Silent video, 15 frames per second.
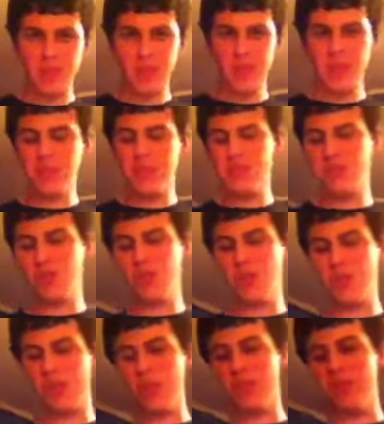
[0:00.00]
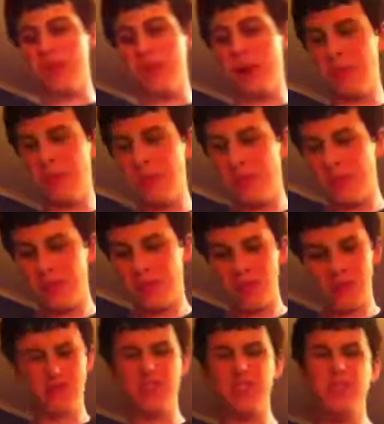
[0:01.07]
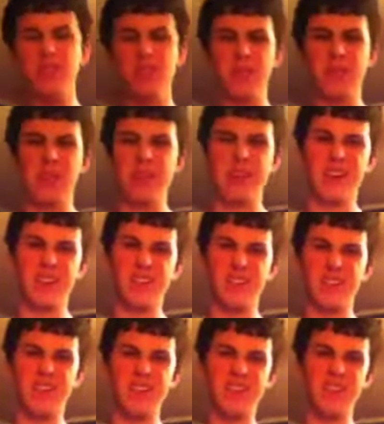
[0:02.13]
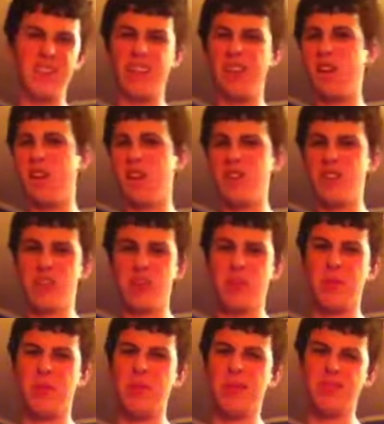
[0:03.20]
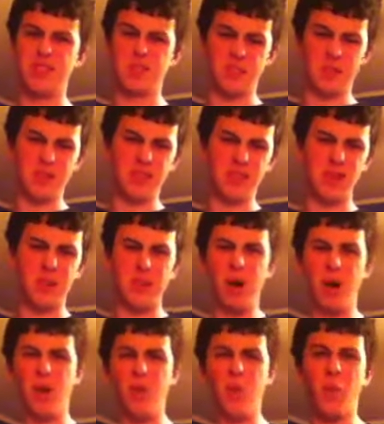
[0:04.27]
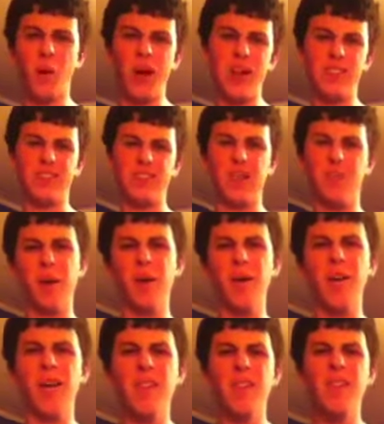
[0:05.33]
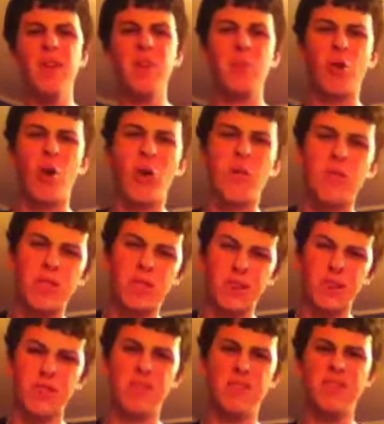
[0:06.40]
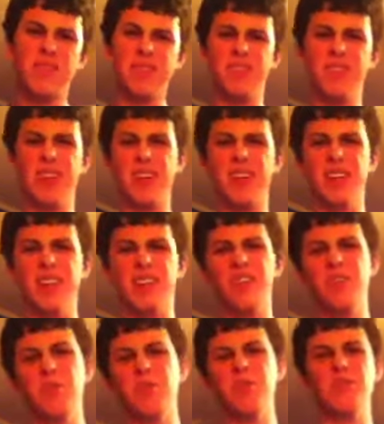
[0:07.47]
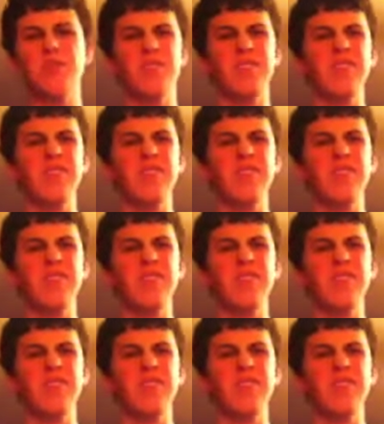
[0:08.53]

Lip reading: Then the Shield comes out, which doesn't really make any sense, and then all the Chamber participants come out, the Wyatts come out, and they brawl for like 15 seconds, and it was